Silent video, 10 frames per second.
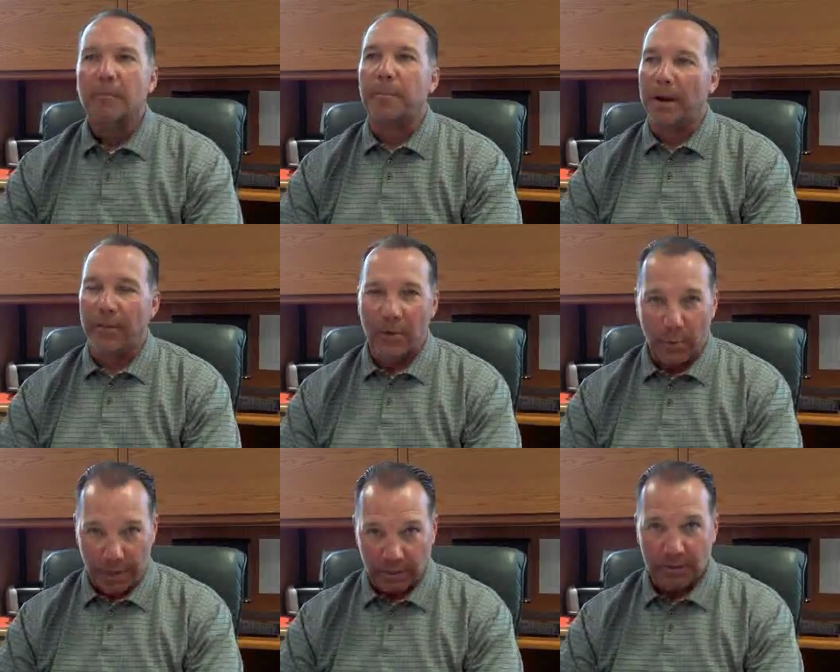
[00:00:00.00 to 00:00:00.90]
Better than oh
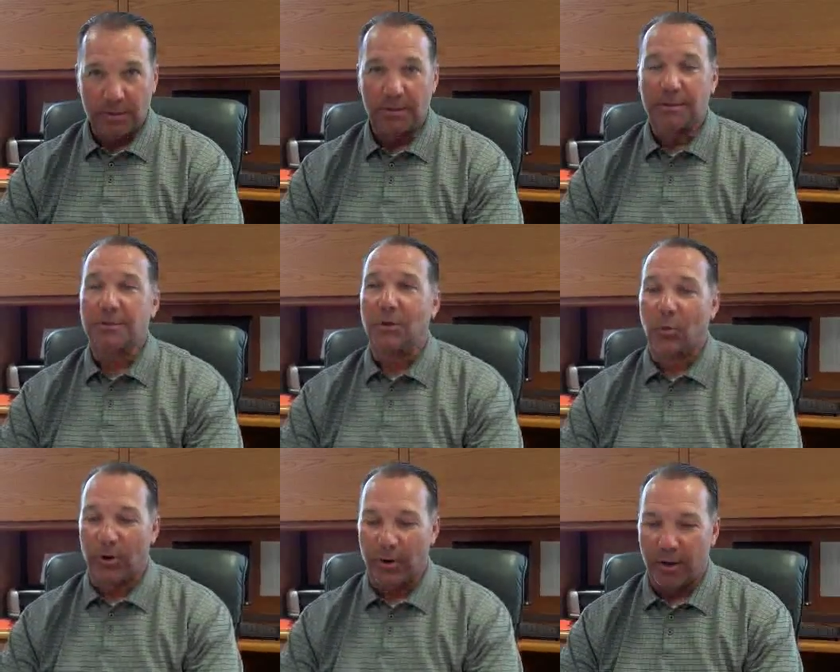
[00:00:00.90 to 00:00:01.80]
and eight. So
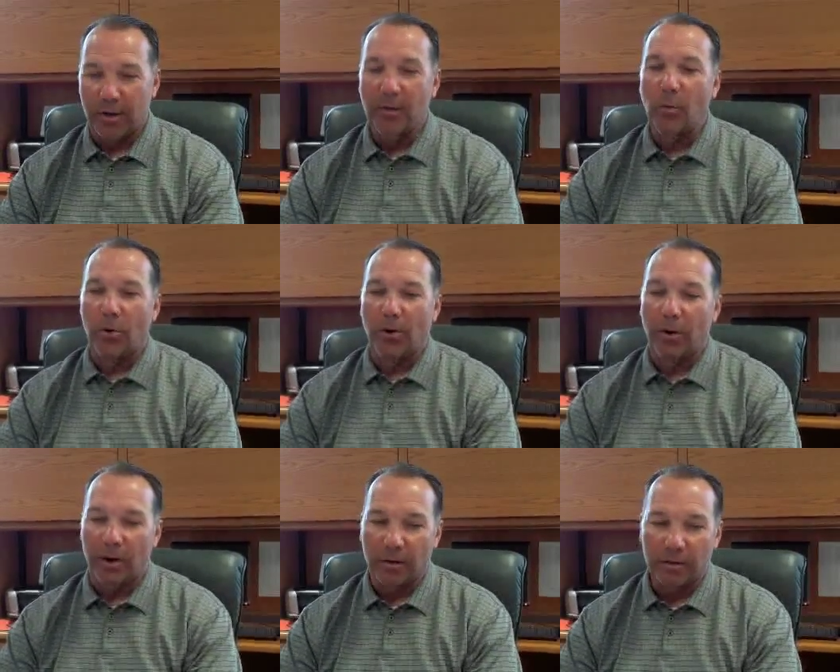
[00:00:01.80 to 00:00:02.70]
we're
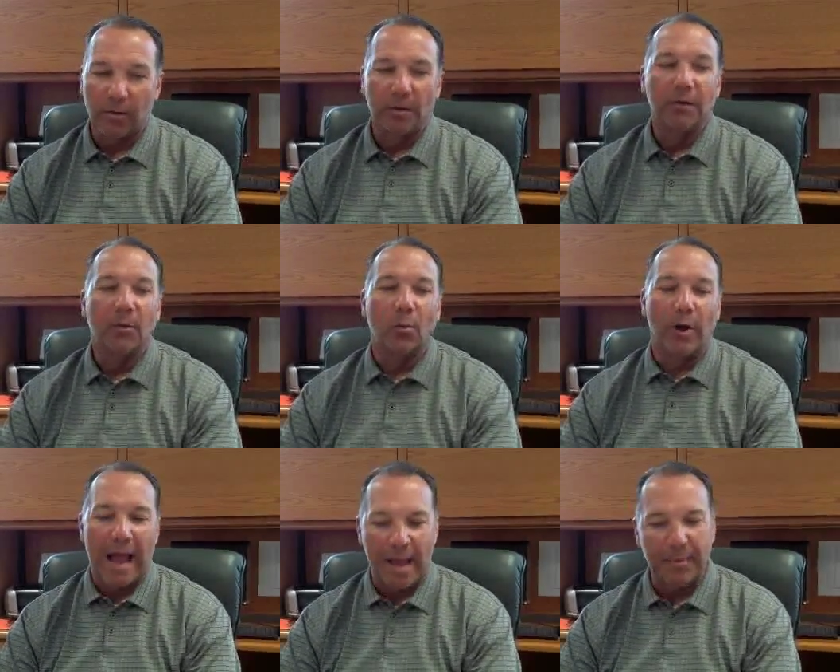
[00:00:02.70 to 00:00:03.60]
we're
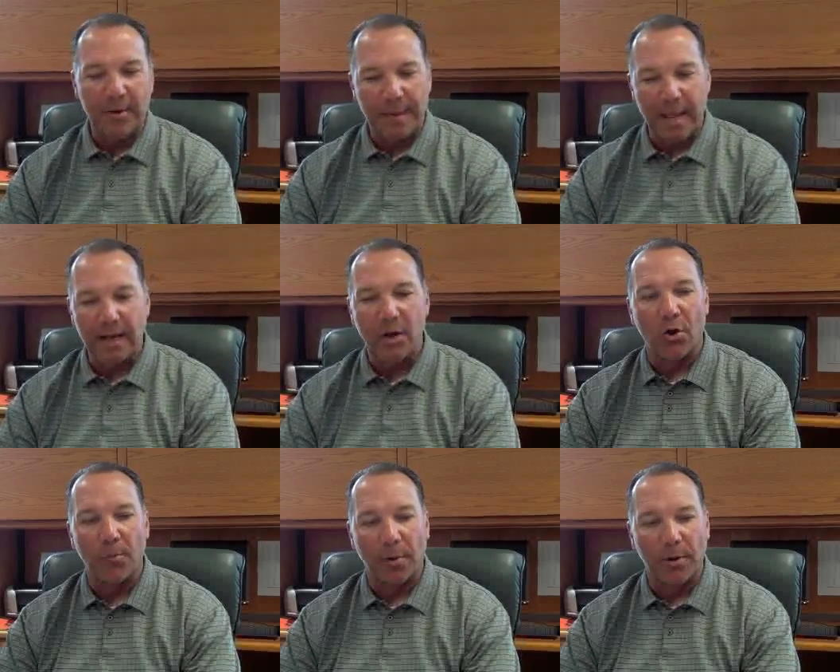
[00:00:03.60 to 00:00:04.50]
we're happy to be eight and
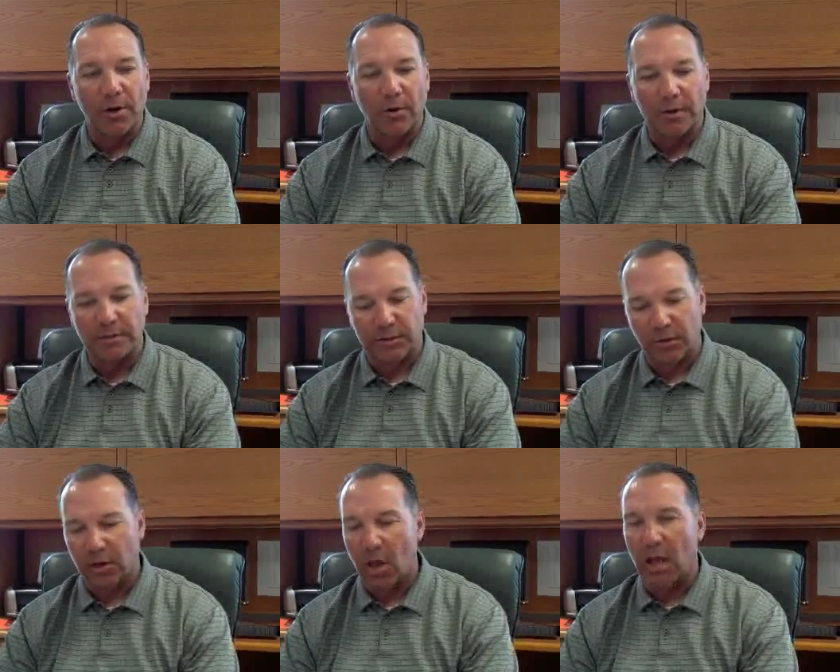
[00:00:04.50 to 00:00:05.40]
oh, but we know there's
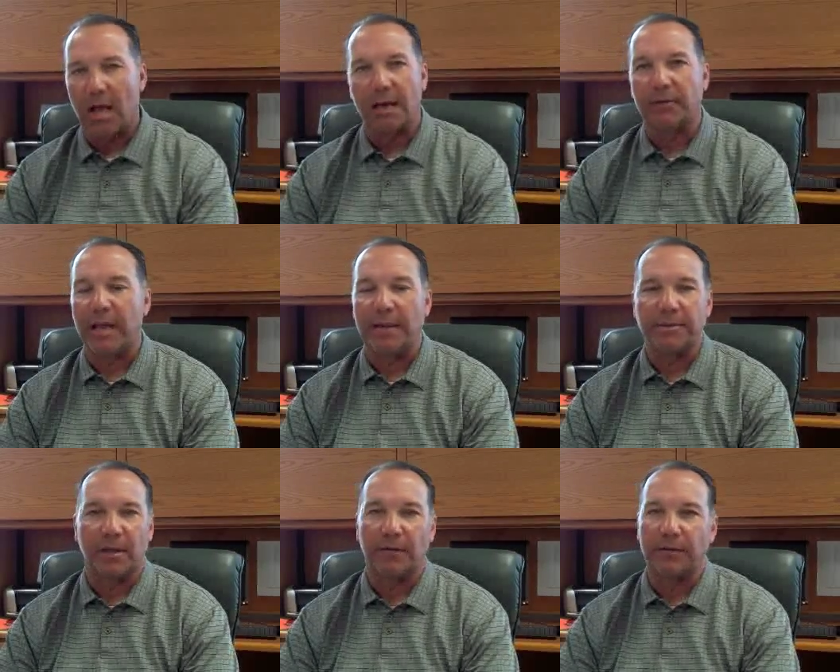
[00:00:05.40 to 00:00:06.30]
still a lot of games
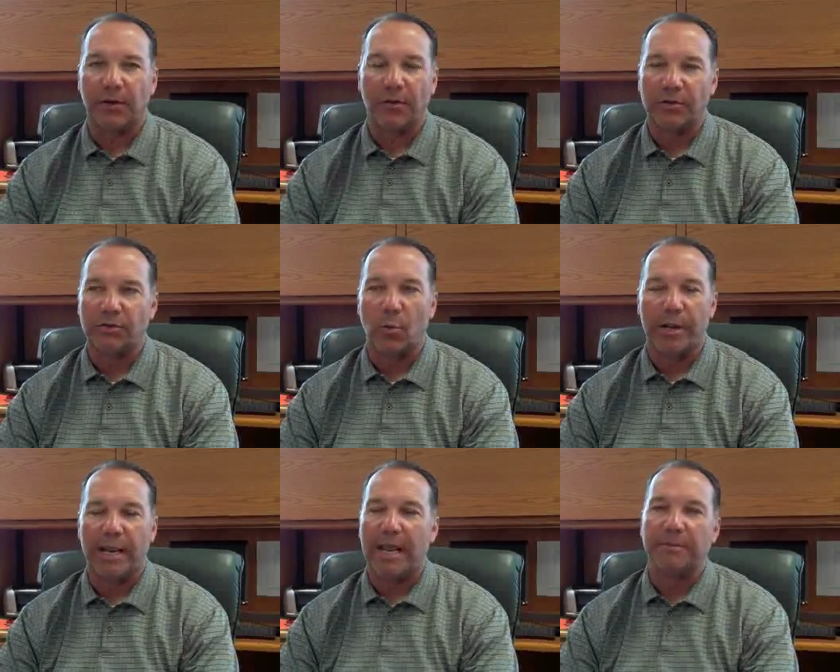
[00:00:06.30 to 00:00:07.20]
left. You know, there's
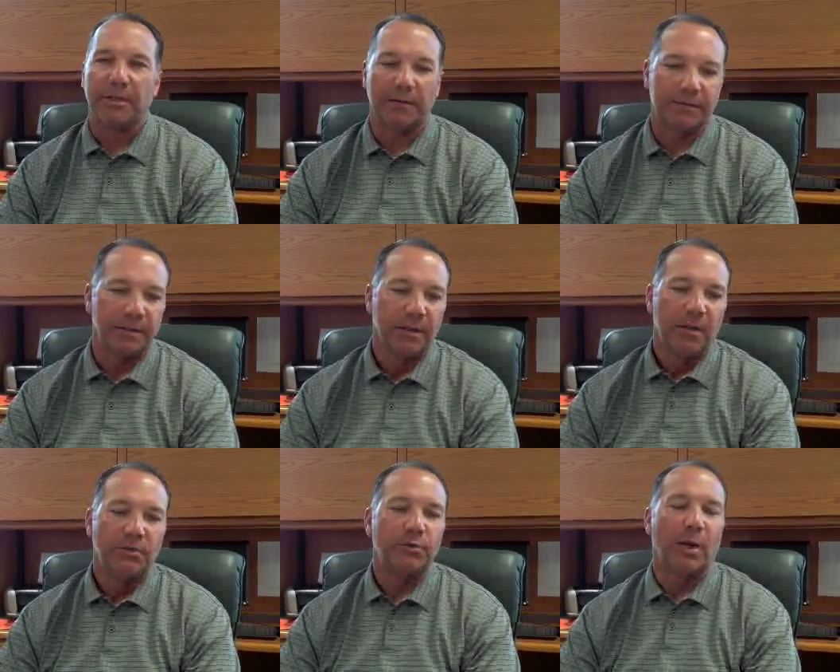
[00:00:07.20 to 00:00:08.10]
twenty games left,
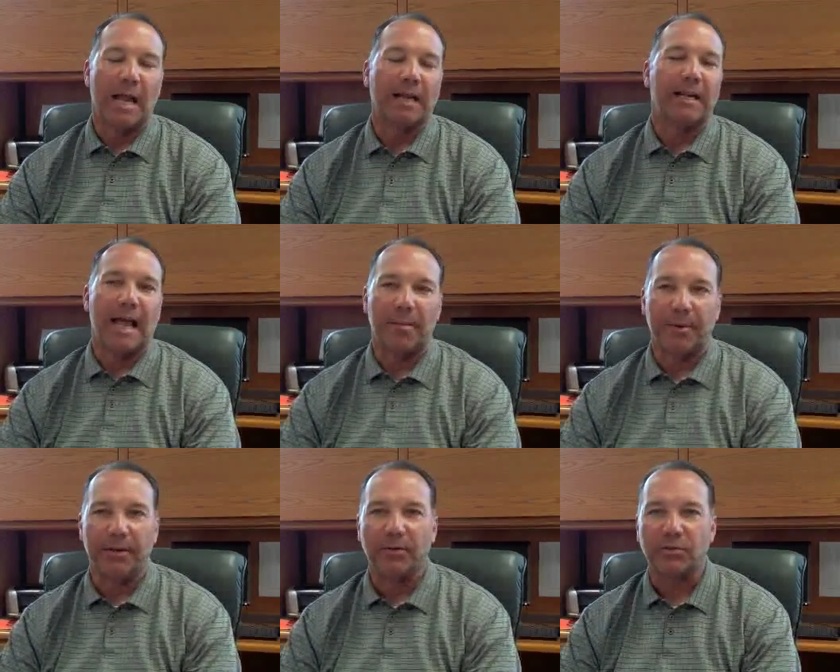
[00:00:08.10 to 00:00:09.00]
so a lot can
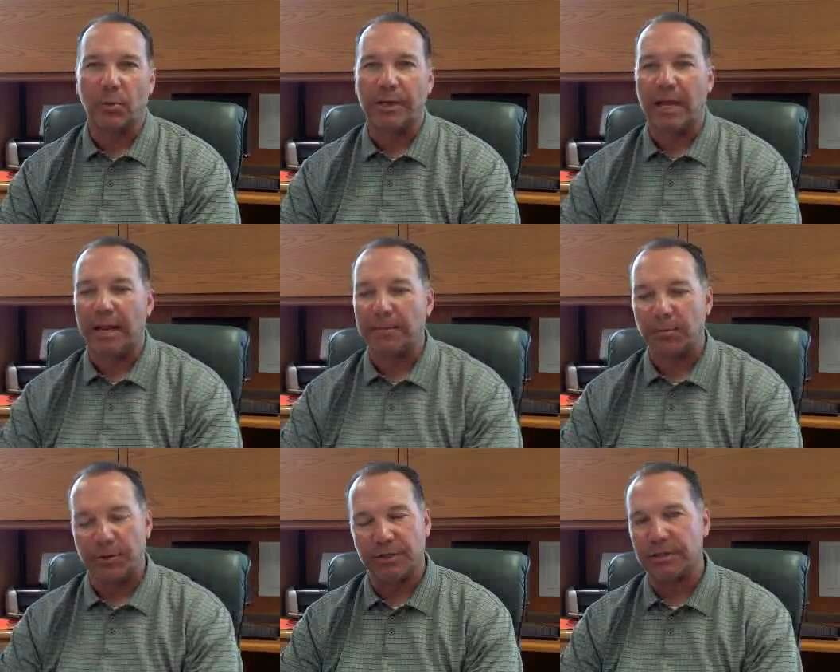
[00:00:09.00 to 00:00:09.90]
happen in those twenty
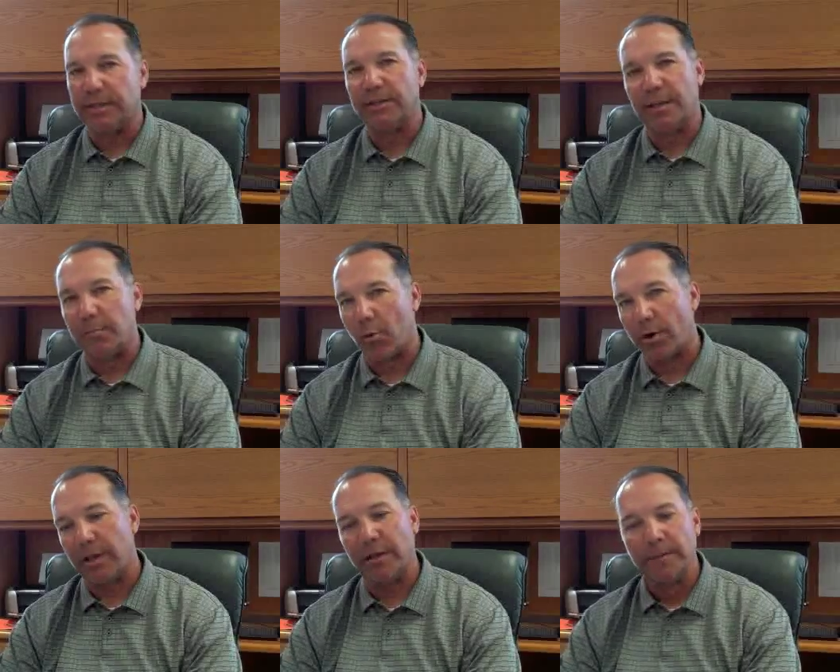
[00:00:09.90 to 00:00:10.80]
games. We just need to keep
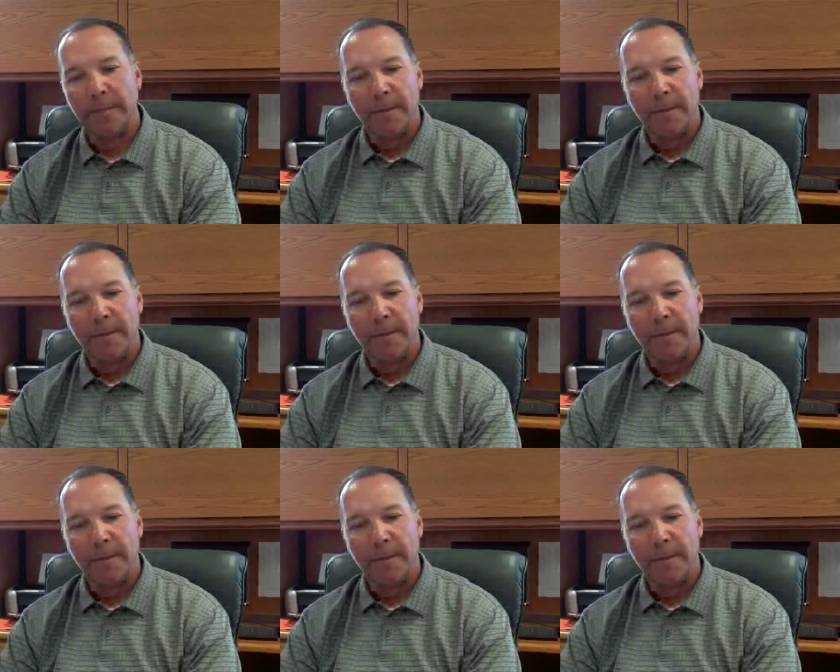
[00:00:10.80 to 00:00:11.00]
working.